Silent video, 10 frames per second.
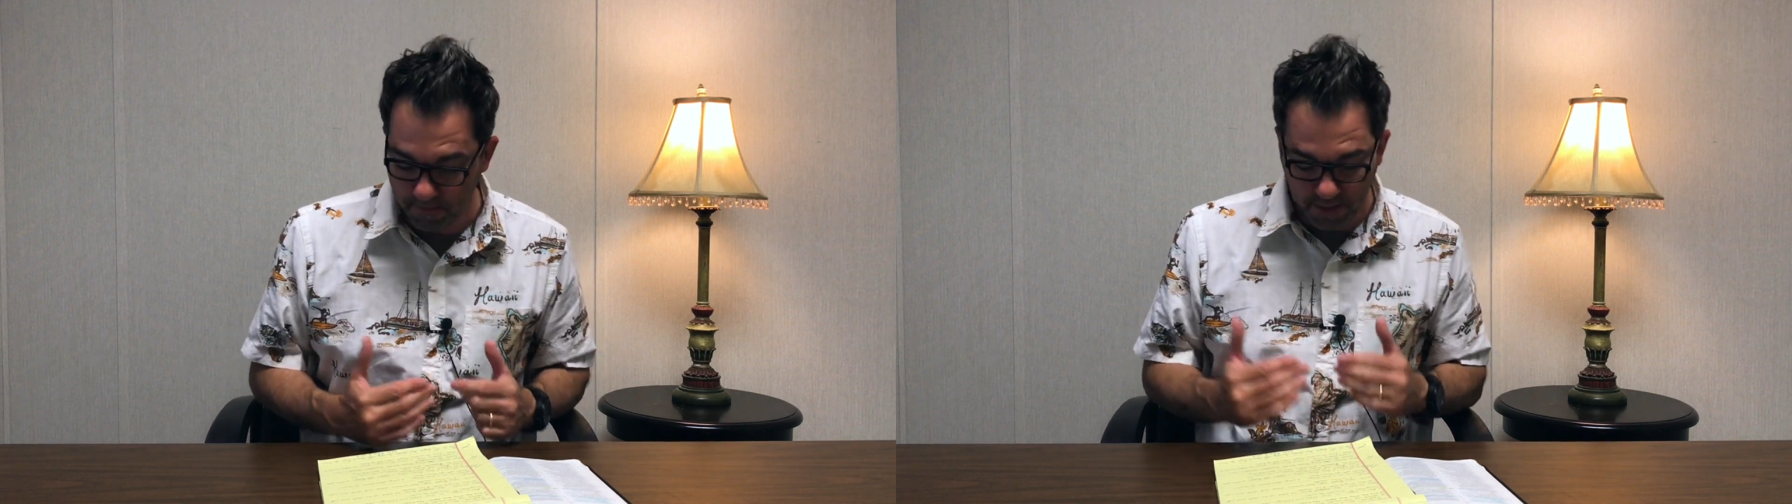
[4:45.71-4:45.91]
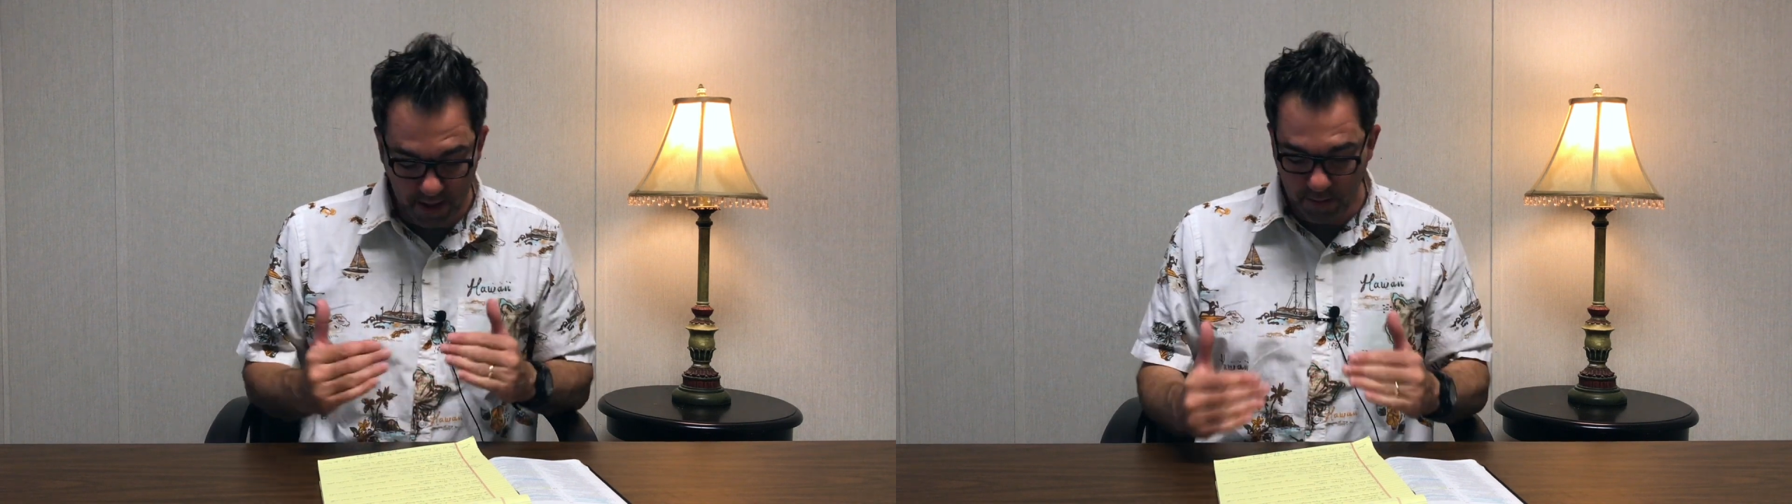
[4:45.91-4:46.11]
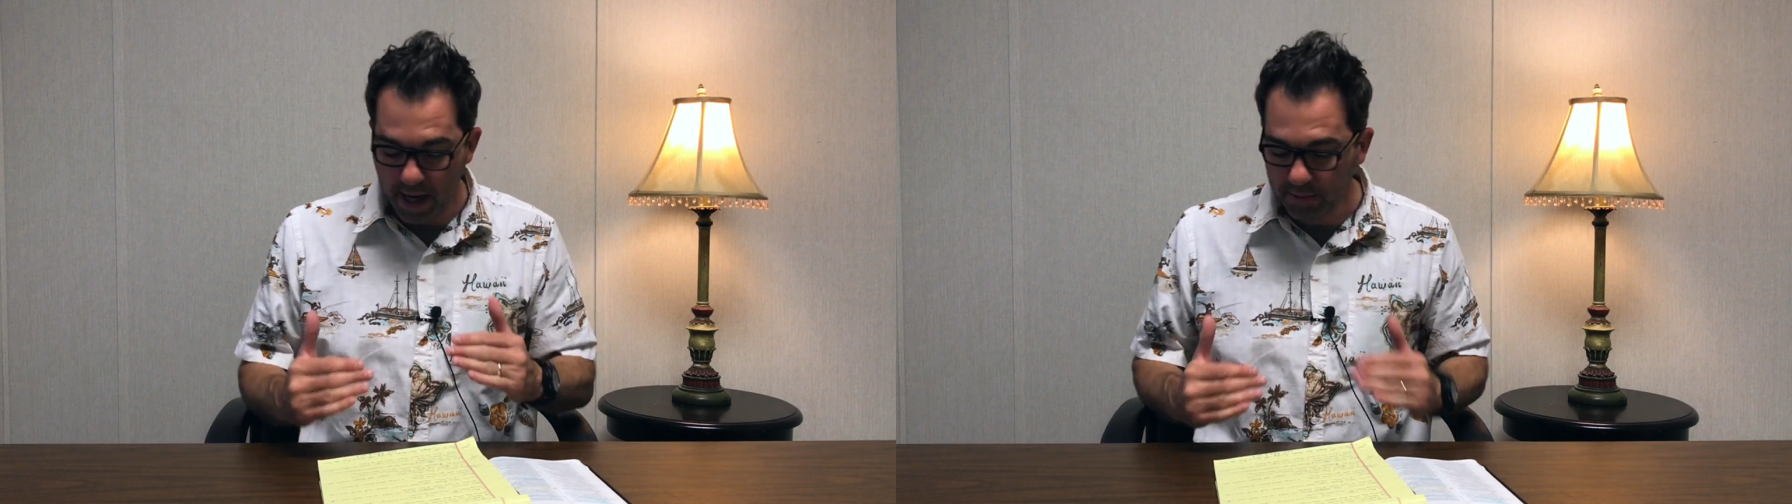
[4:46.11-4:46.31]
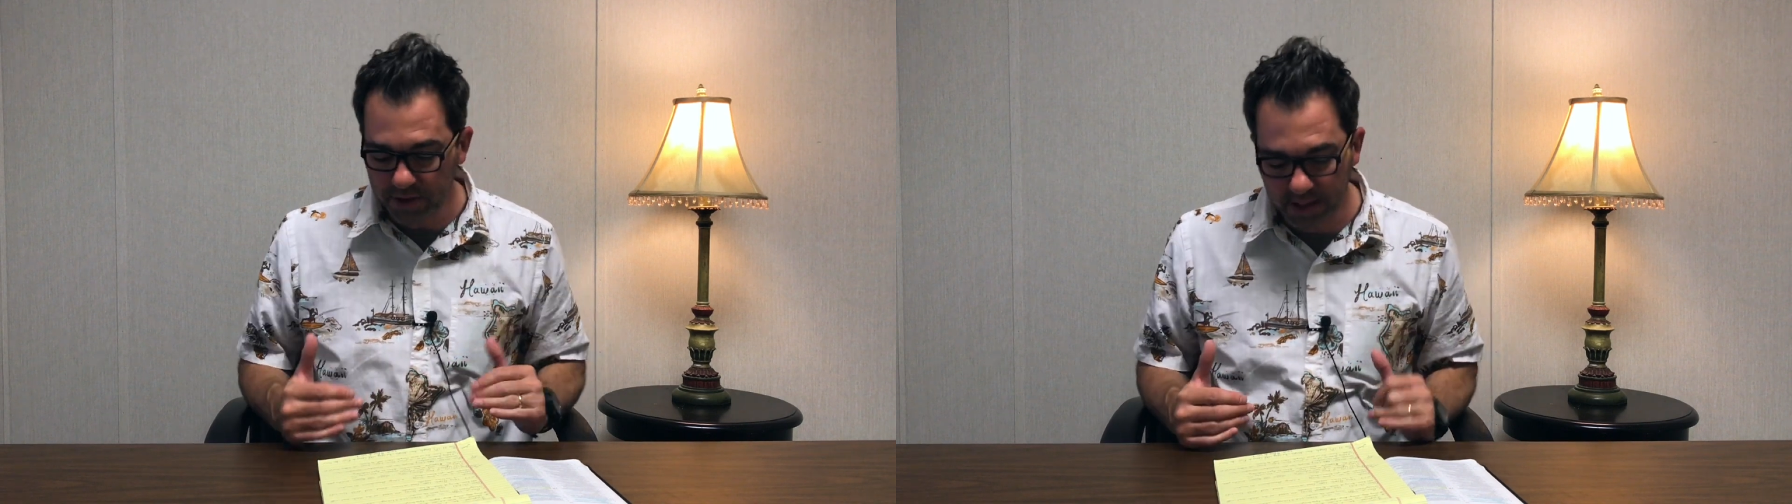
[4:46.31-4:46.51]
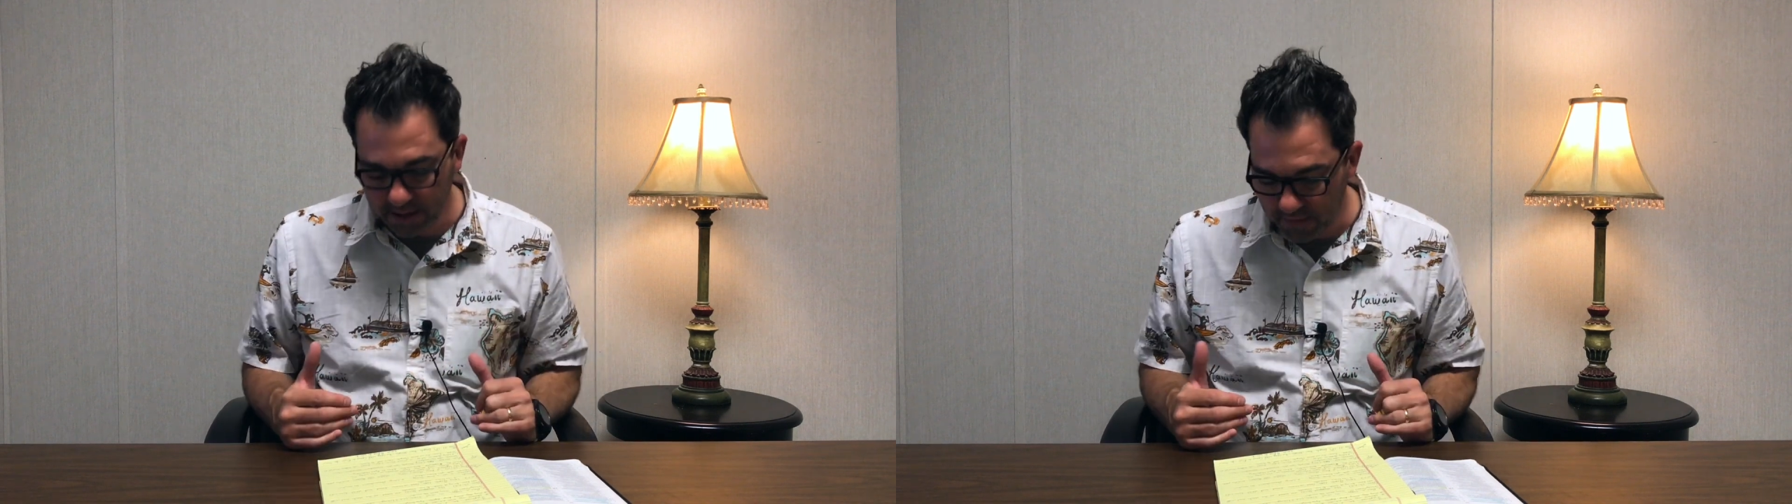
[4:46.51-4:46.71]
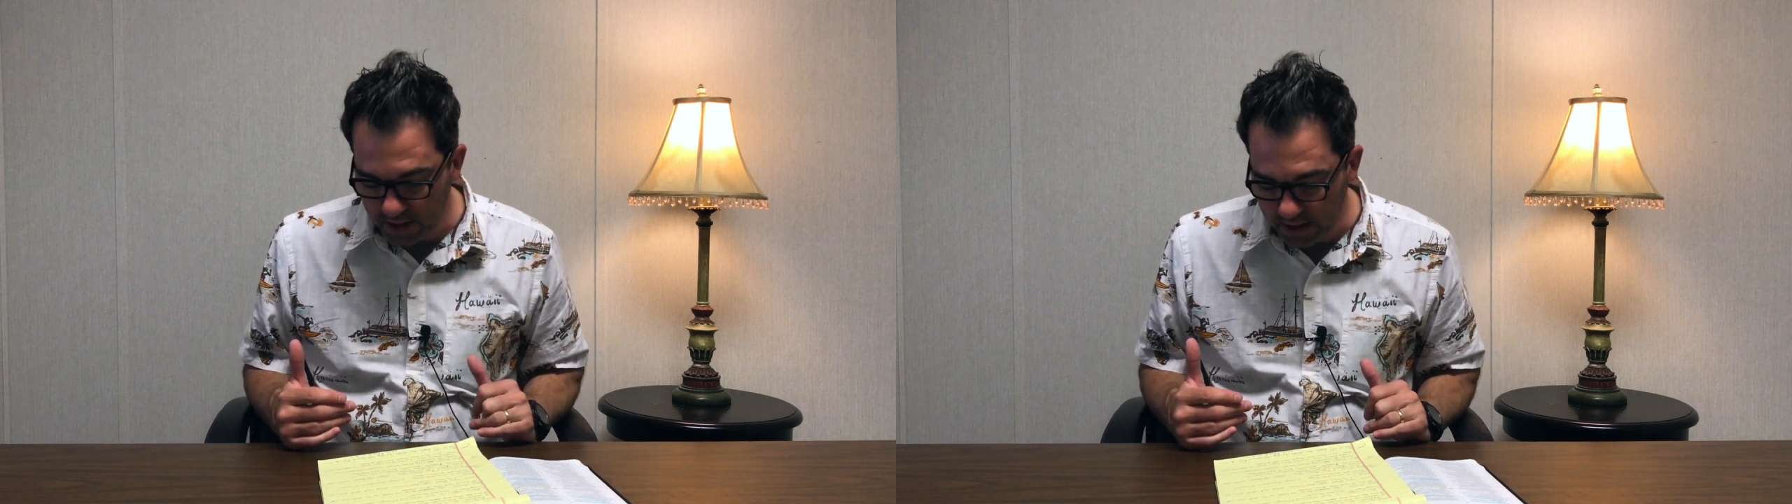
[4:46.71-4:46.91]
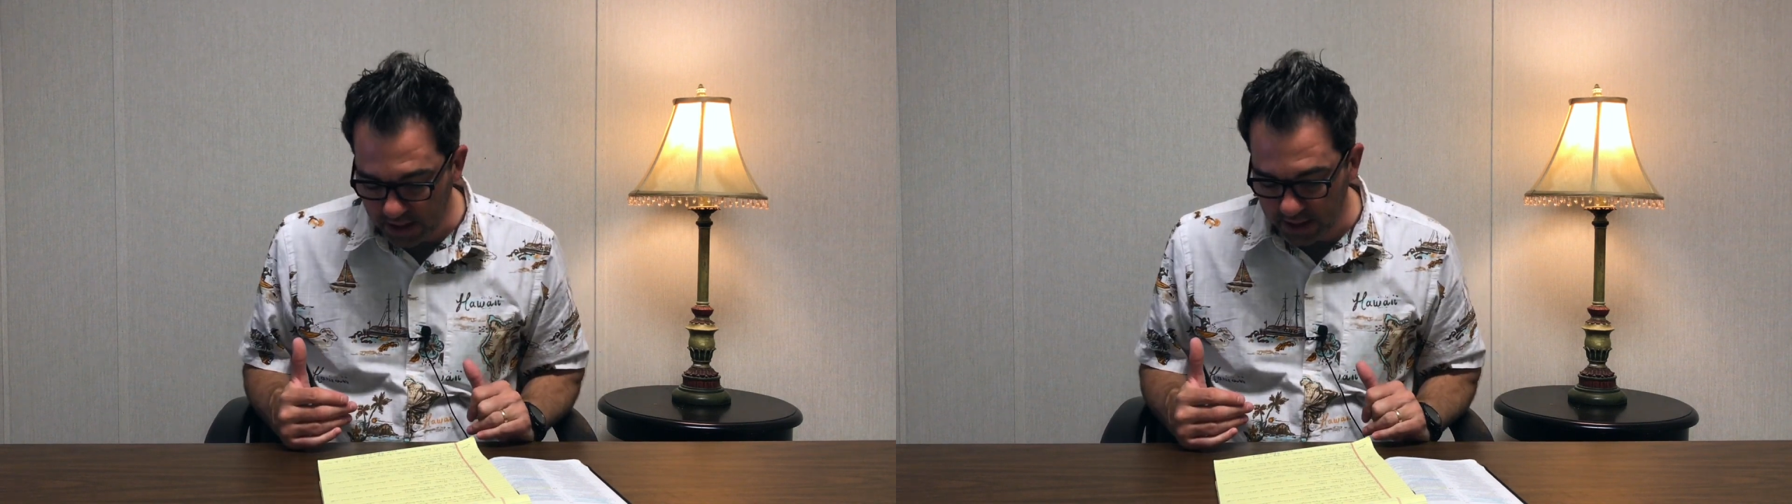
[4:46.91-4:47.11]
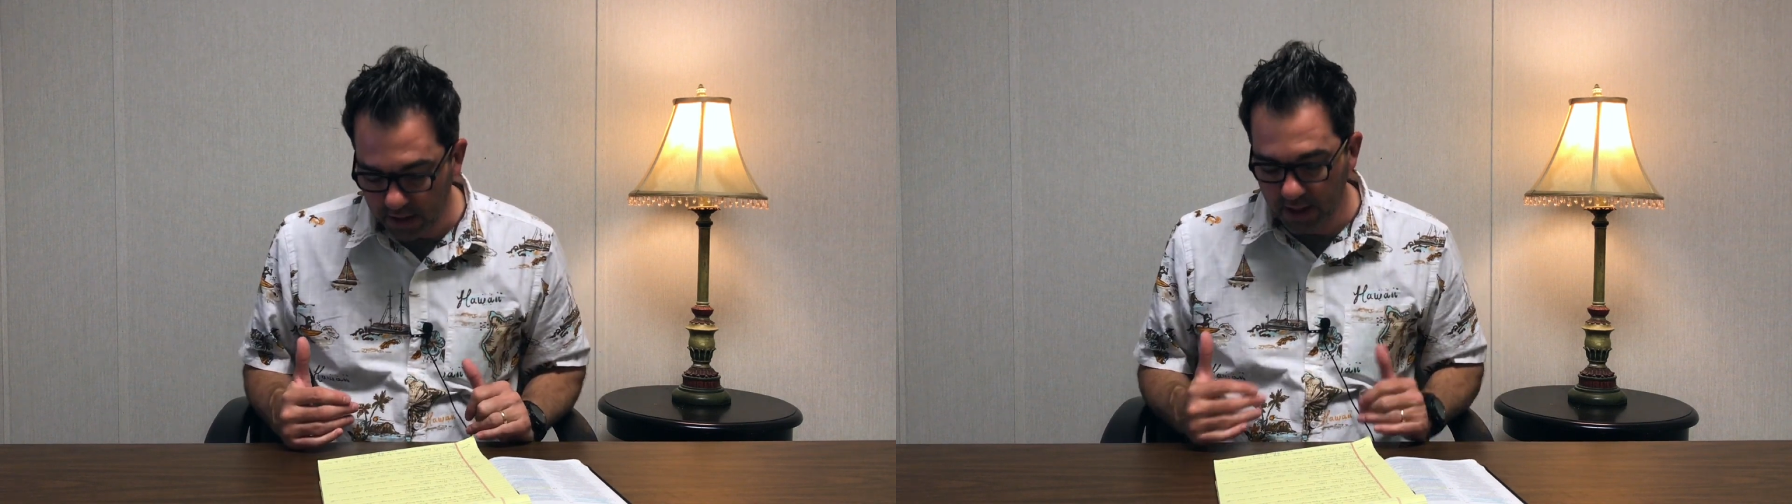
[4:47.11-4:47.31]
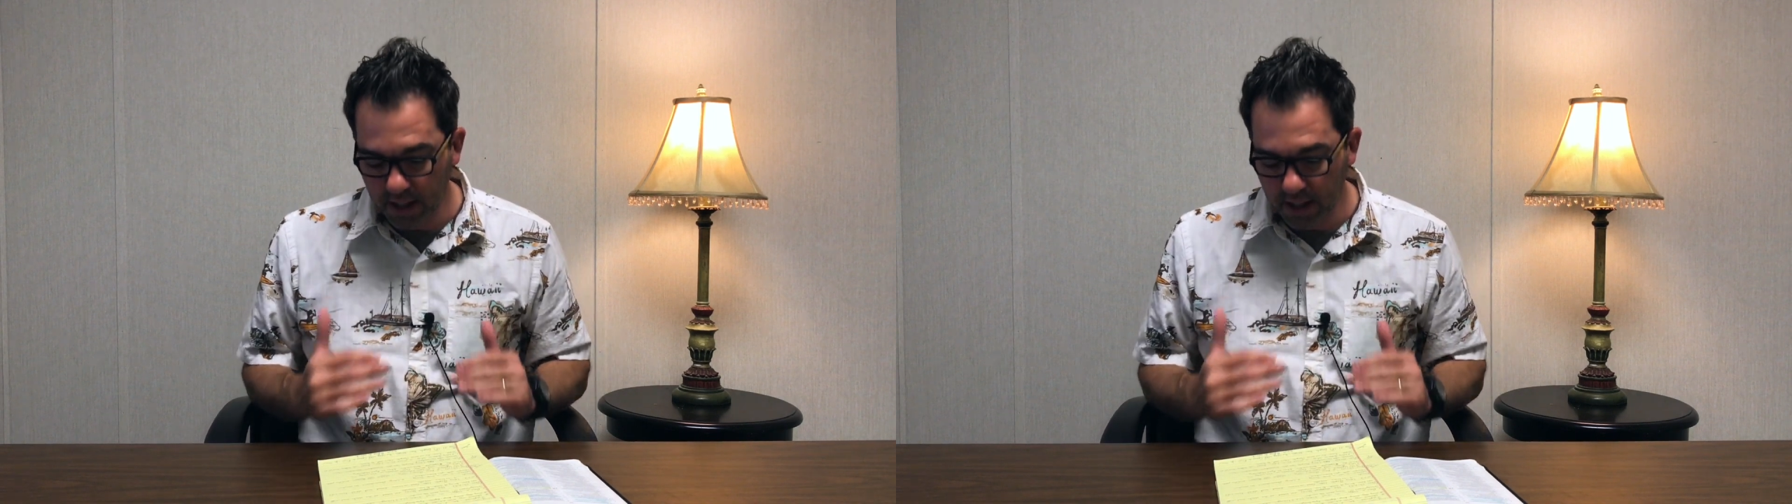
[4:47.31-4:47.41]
the Bible says it very clear.